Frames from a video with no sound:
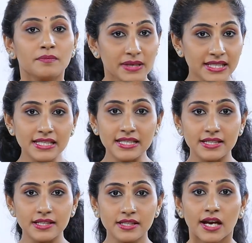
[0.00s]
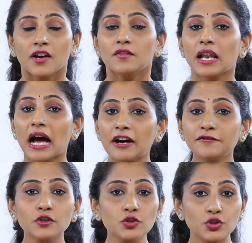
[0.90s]
Businesses will
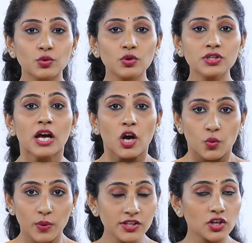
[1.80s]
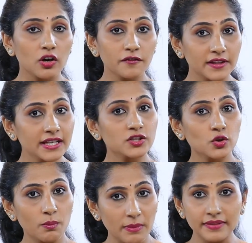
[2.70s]
have to choose which of these
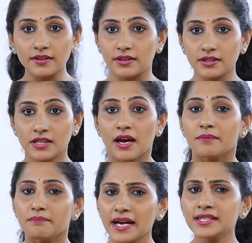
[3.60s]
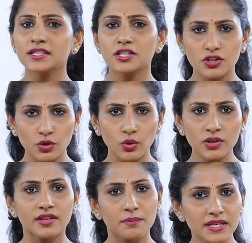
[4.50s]
two methods best
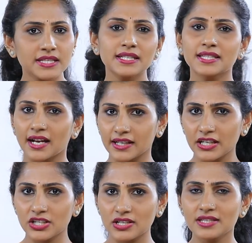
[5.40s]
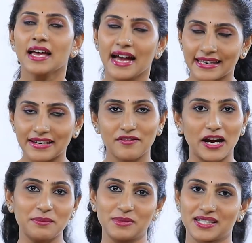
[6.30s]
suit the business conditions and
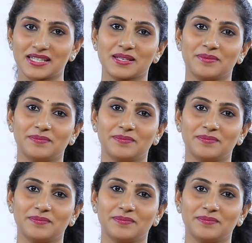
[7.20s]
environments.